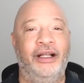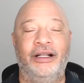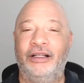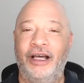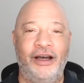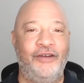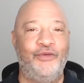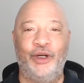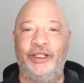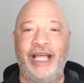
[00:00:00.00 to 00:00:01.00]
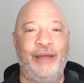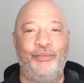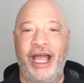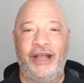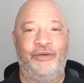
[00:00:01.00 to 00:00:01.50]
Love will not
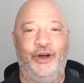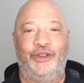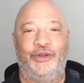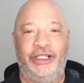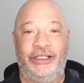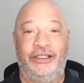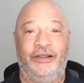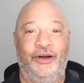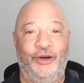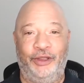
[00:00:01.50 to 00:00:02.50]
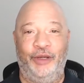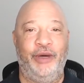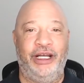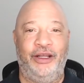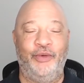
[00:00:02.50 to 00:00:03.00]
buy groceries, only
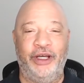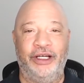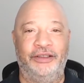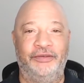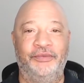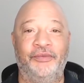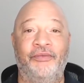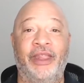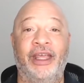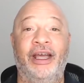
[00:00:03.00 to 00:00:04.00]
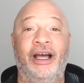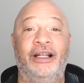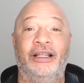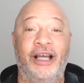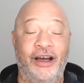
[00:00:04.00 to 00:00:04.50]
money will.
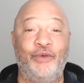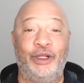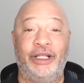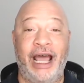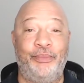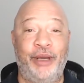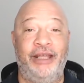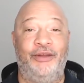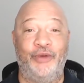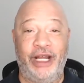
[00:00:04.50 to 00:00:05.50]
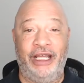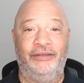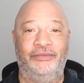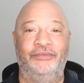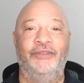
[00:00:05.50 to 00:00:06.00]
Love will not pay the rent,
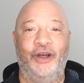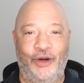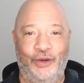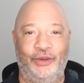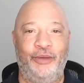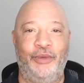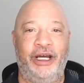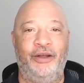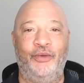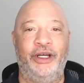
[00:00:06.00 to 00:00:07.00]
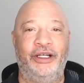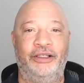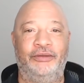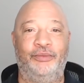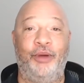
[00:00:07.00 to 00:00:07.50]
only money will.
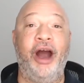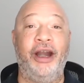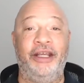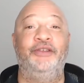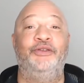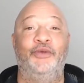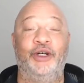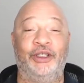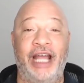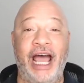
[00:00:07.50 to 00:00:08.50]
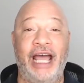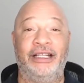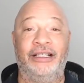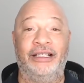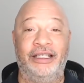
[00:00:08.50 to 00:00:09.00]
Parties will not
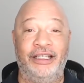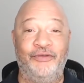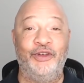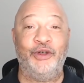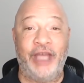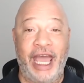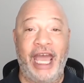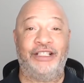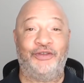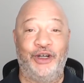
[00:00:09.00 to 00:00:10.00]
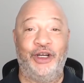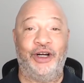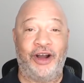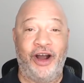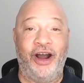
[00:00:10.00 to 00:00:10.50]
give you gas for your
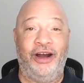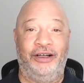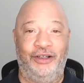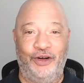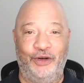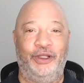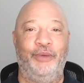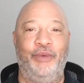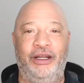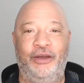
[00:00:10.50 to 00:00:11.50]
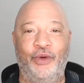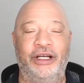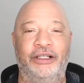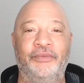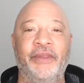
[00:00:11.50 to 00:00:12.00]
car, only money will.